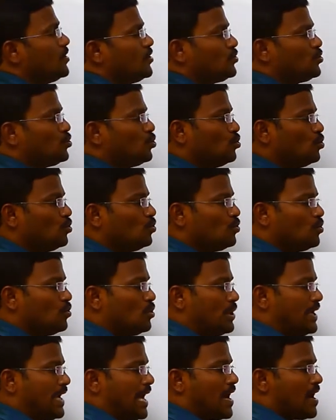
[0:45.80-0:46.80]

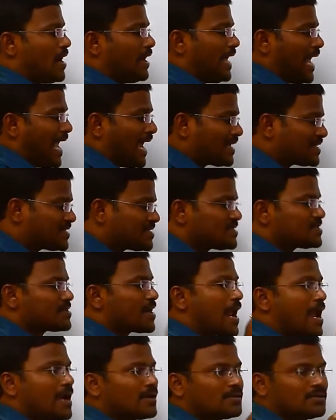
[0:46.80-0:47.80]
to
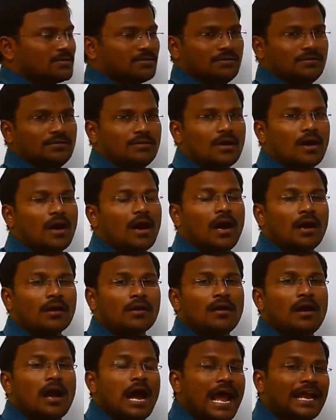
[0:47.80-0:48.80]
extract
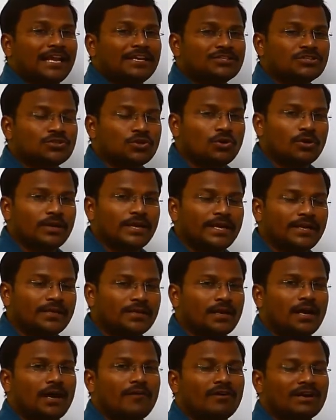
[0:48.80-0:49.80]
or
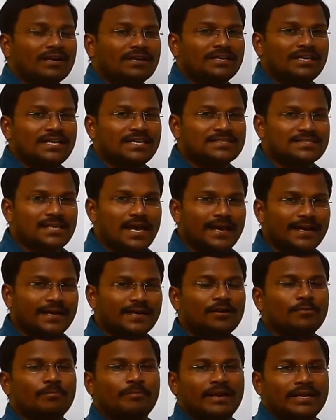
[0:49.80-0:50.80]
isolate our
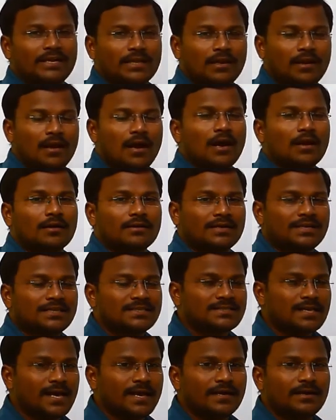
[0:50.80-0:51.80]
desired metal or
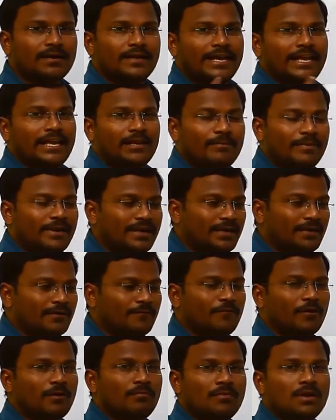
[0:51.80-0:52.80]
desired element
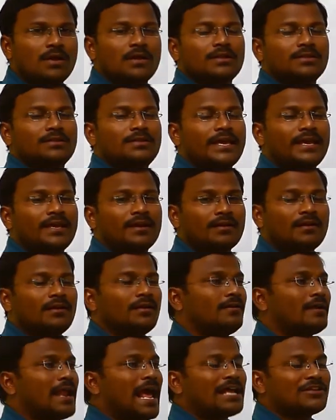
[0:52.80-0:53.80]
from their
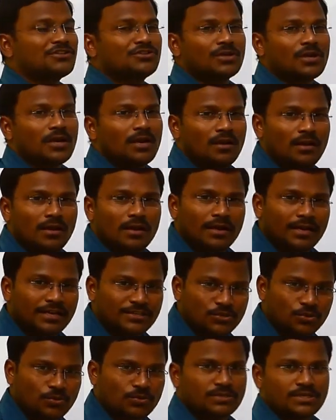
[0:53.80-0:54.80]
natural
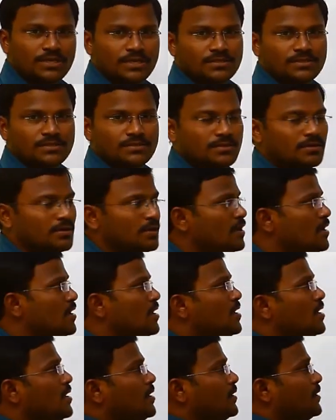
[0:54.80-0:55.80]
resources.
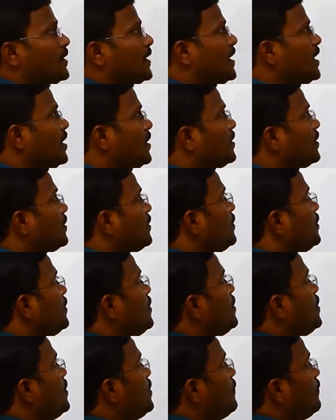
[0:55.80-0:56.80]
Here,
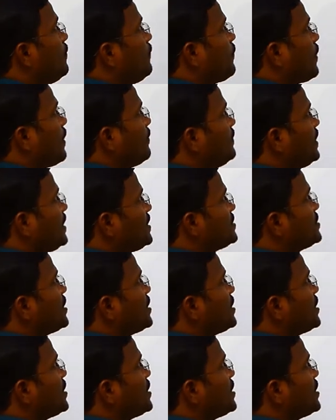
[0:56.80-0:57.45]
from the